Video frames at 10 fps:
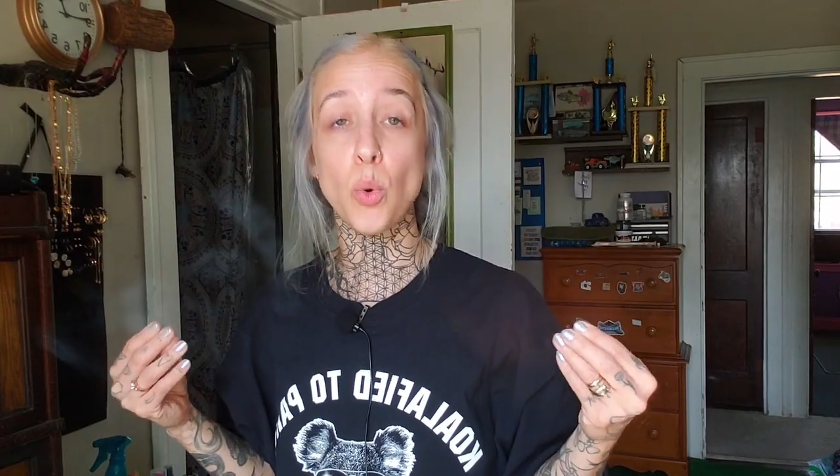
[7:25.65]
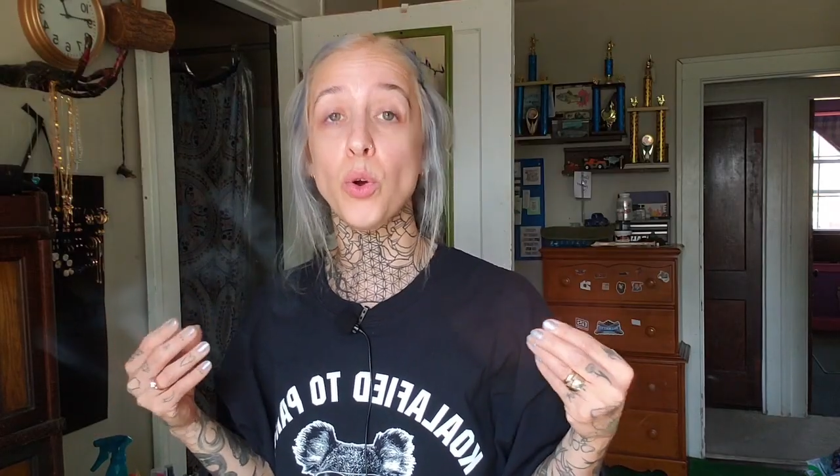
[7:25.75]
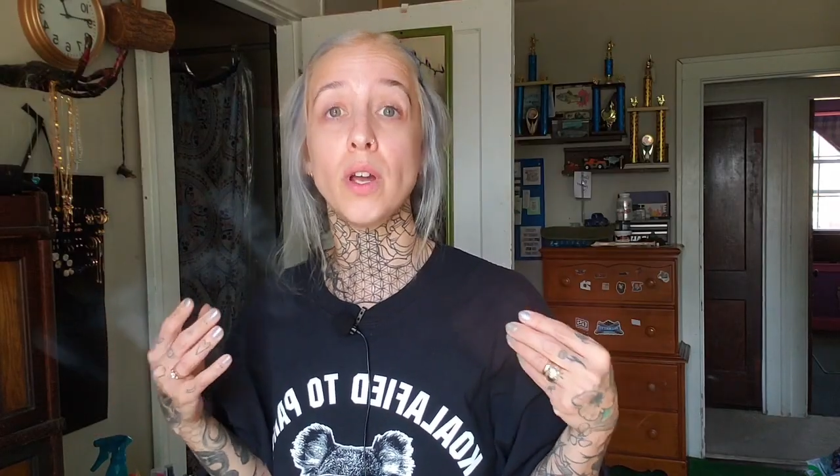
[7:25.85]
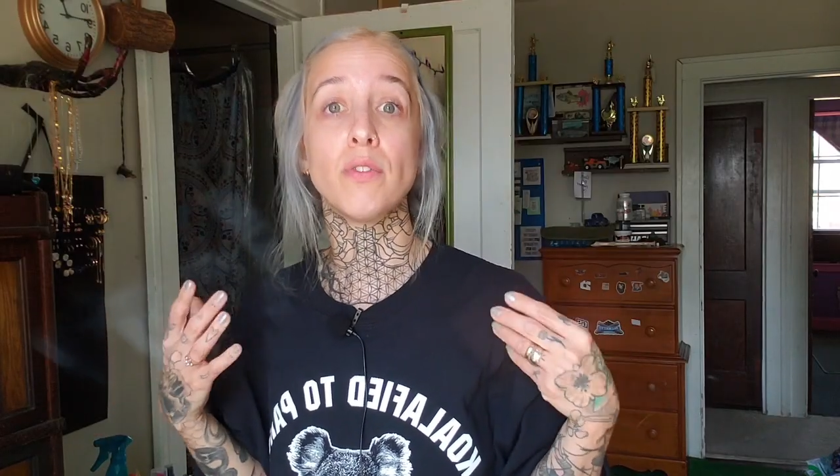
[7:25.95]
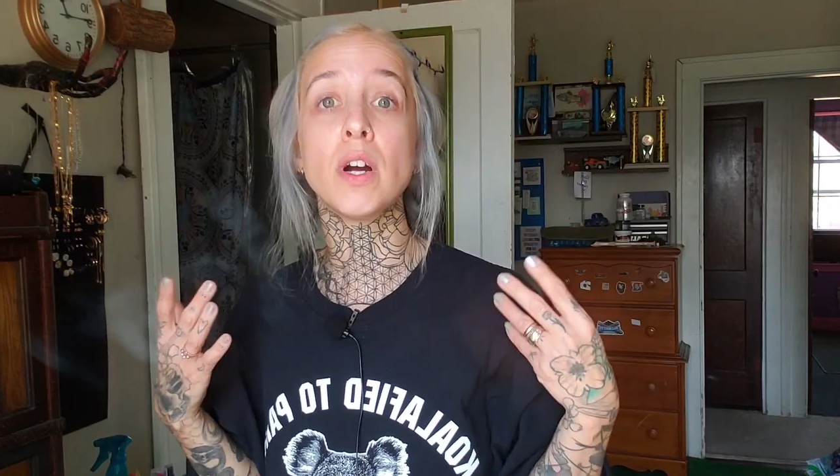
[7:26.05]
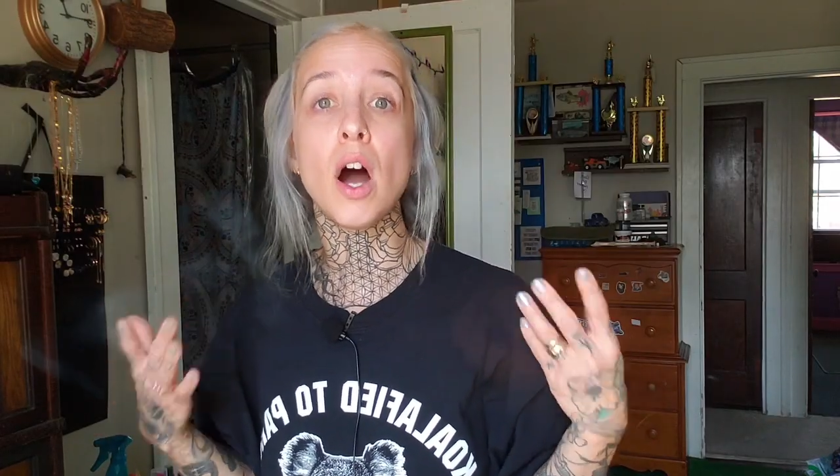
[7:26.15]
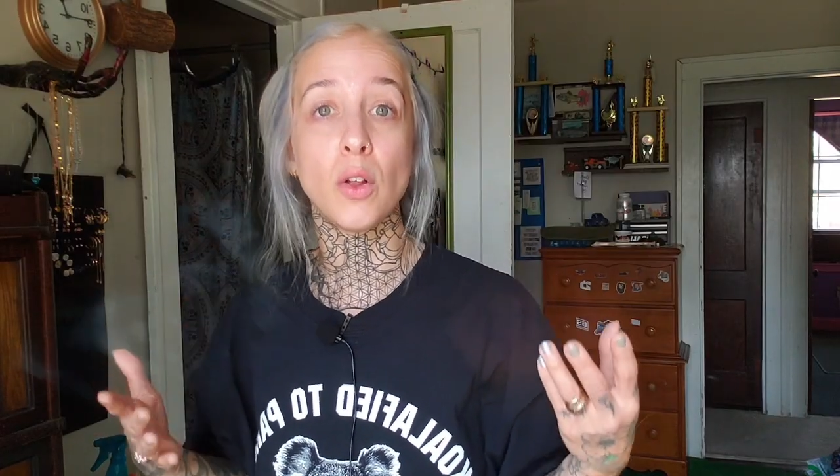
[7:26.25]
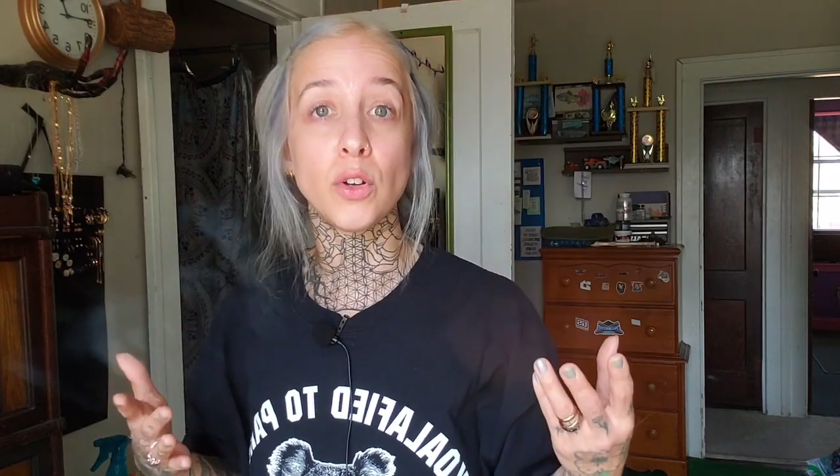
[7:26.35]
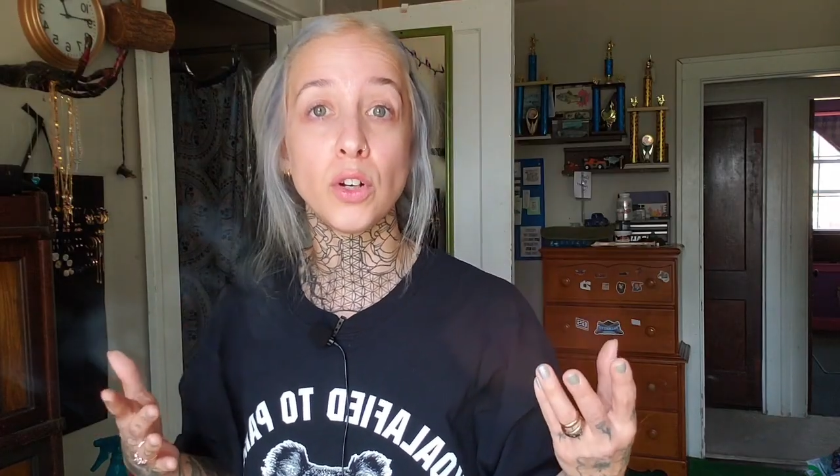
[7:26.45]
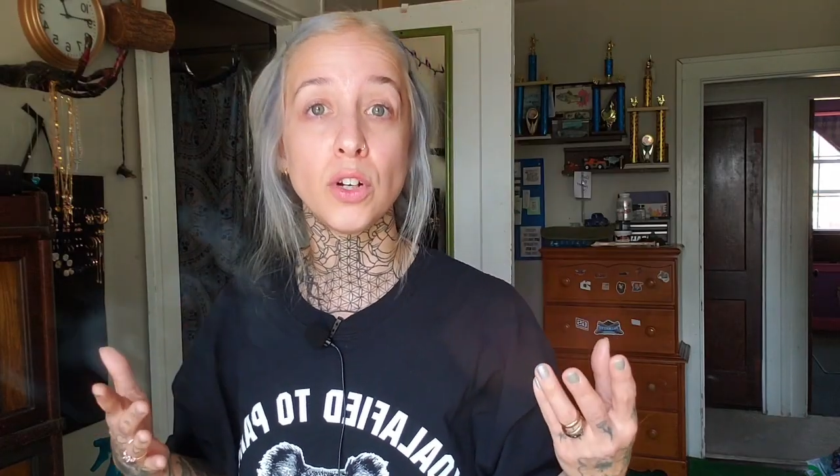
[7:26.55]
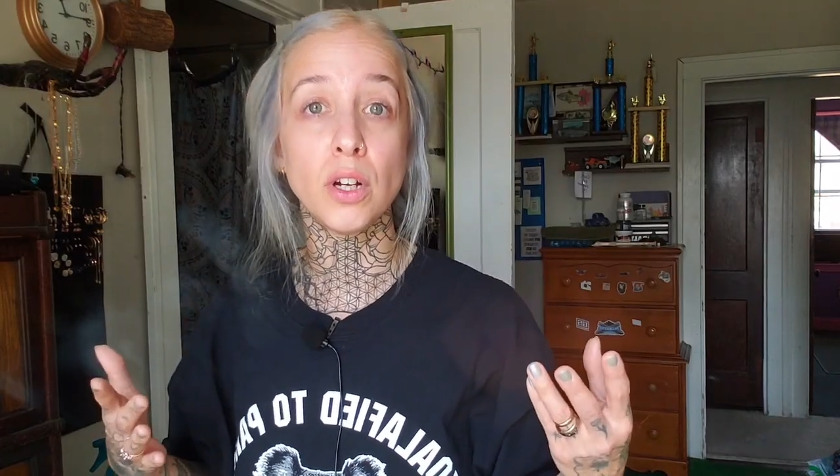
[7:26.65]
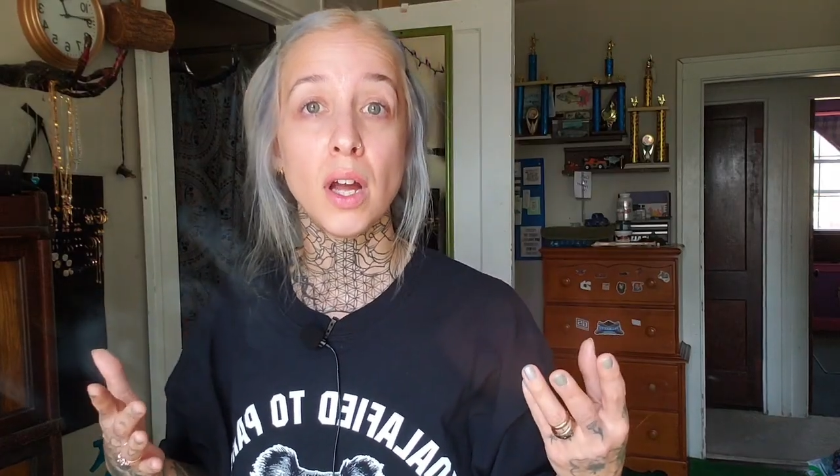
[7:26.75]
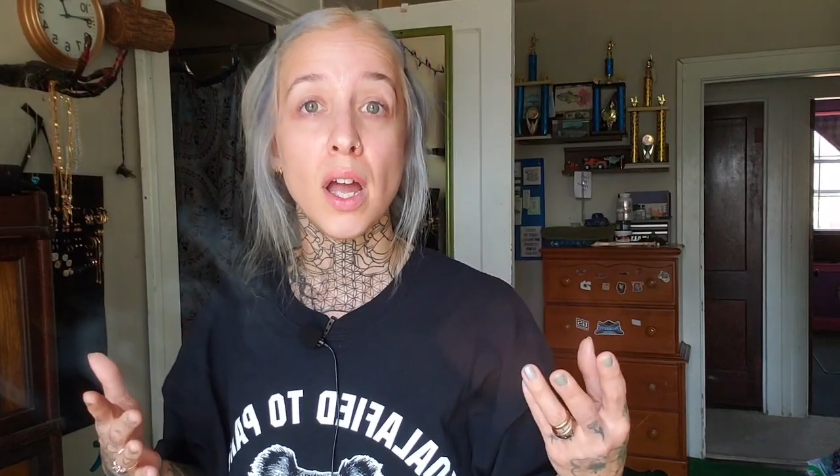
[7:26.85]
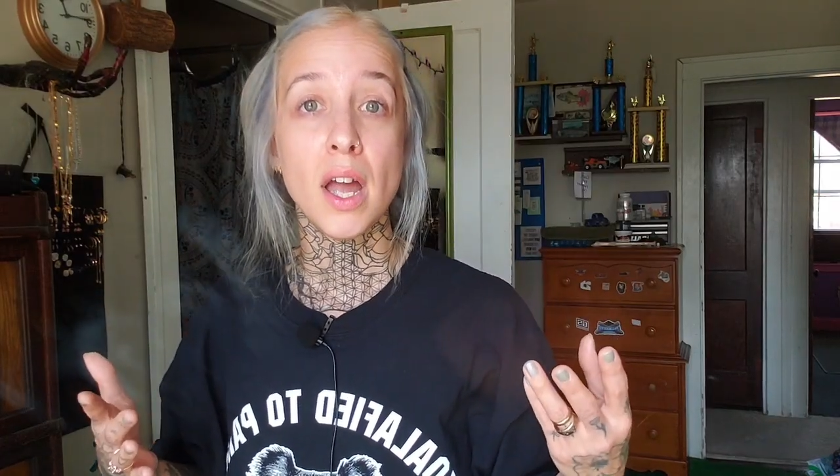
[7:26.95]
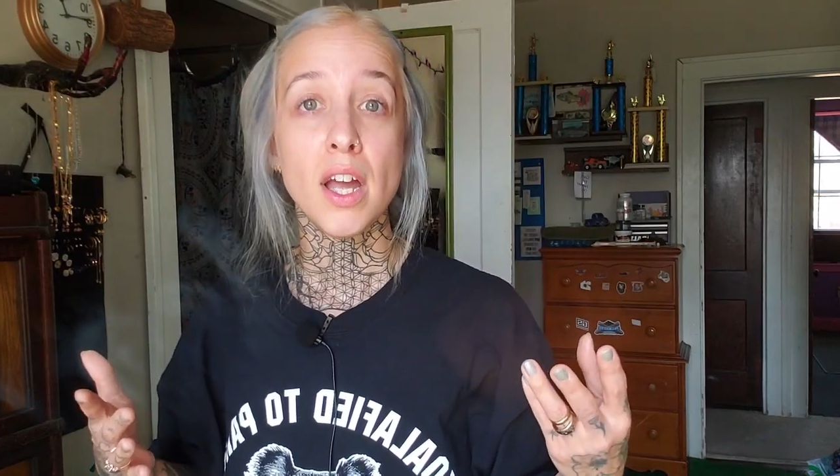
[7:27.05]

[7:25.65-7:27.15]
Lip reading: or you have color